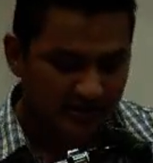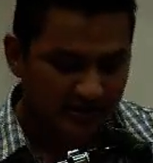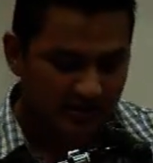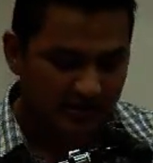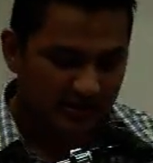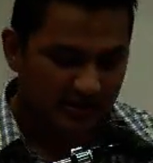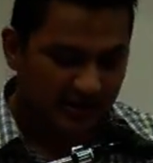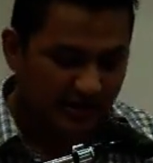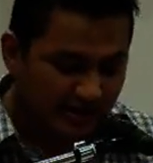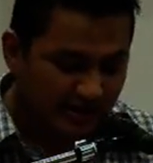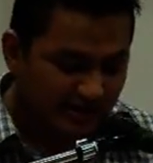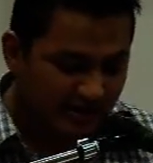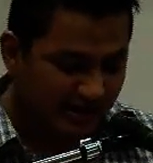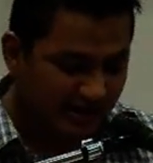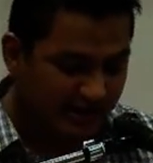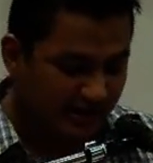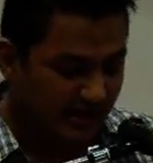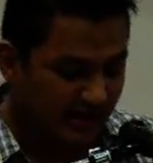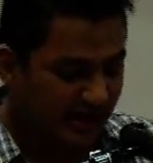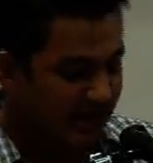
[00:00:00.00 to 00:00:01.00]

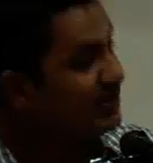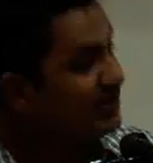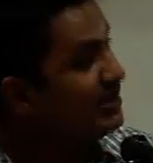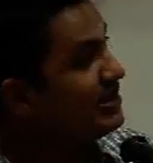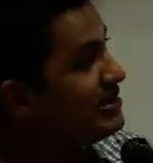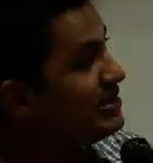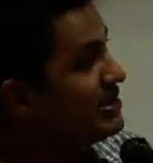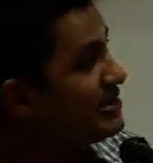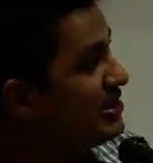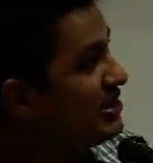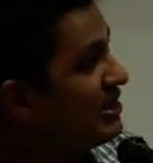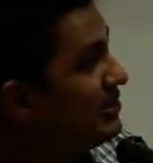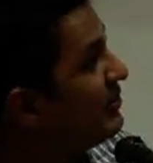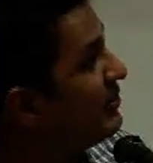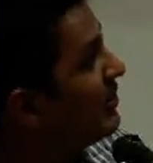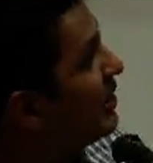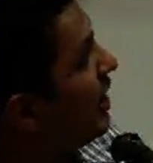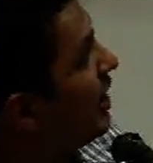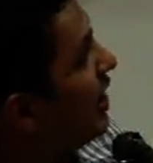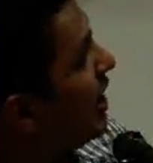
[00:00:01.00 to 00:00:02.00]
Currently, this
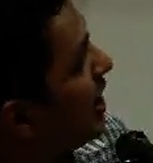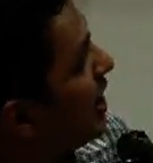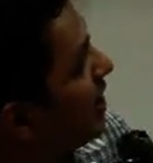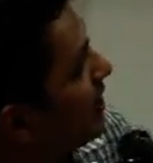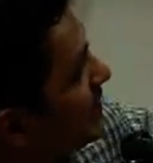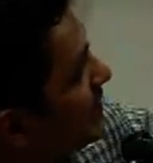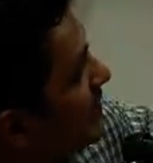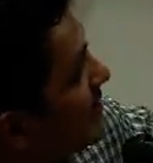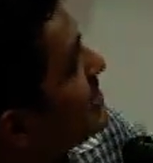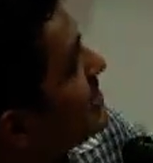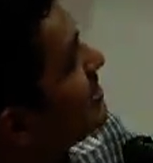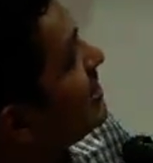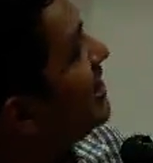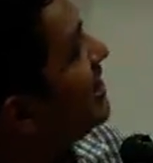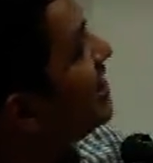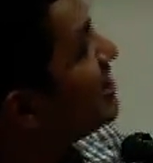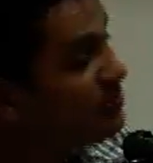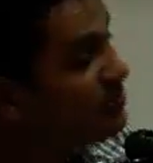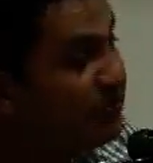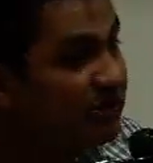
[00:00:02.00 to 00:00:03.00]
system, this is the
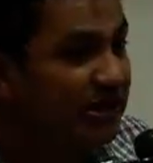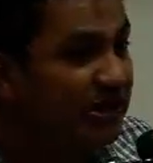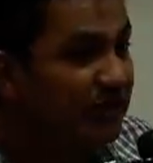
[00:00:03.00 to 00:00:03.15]
dashboard that